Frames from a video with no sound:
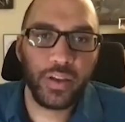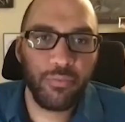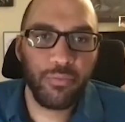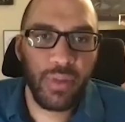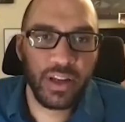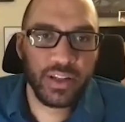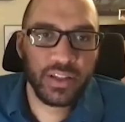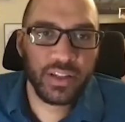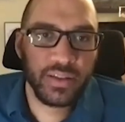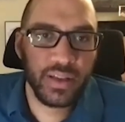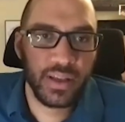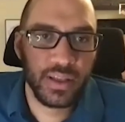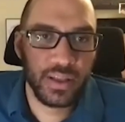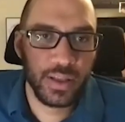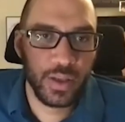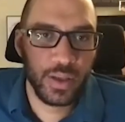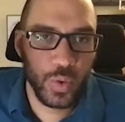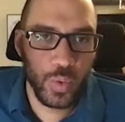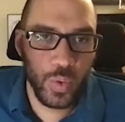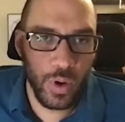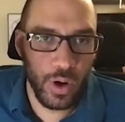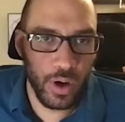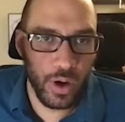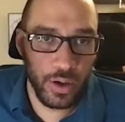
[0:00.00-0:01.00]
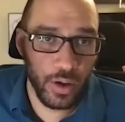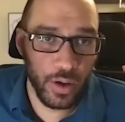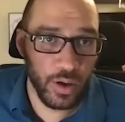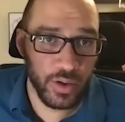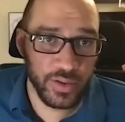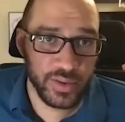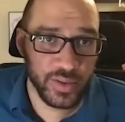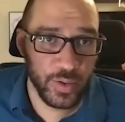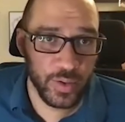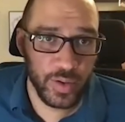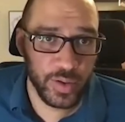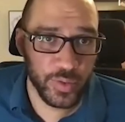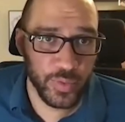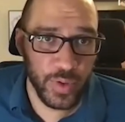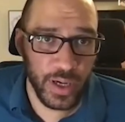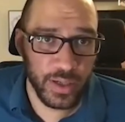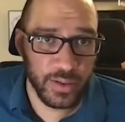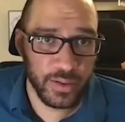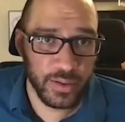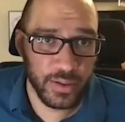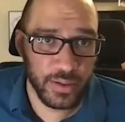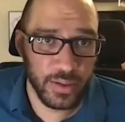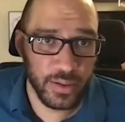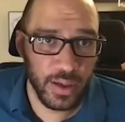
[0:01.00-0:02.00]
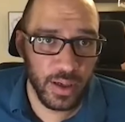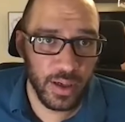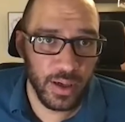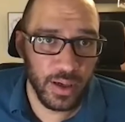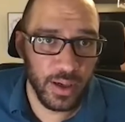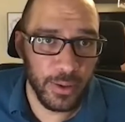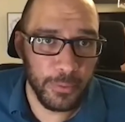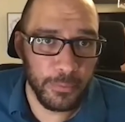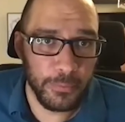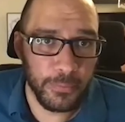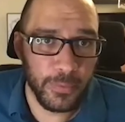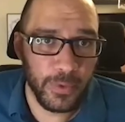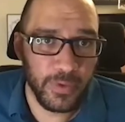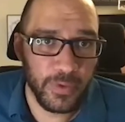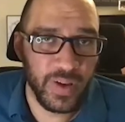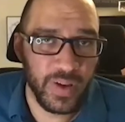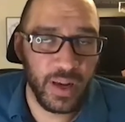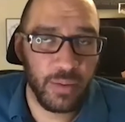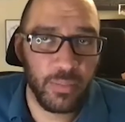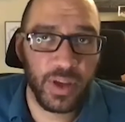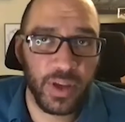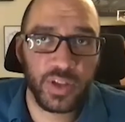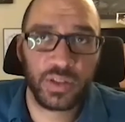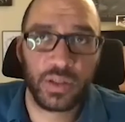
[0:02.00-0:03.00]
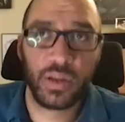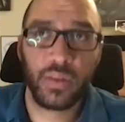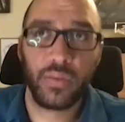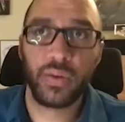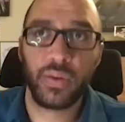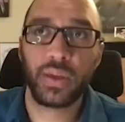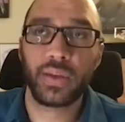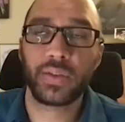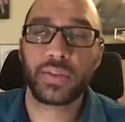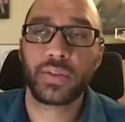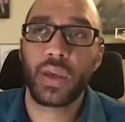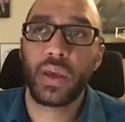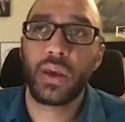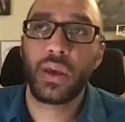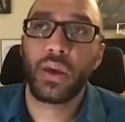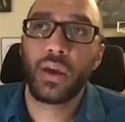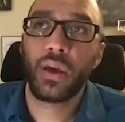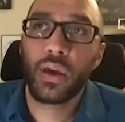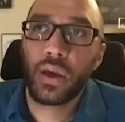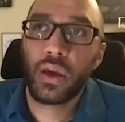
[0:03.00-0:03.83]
you've mentioned that you are also a director um, of animation and things.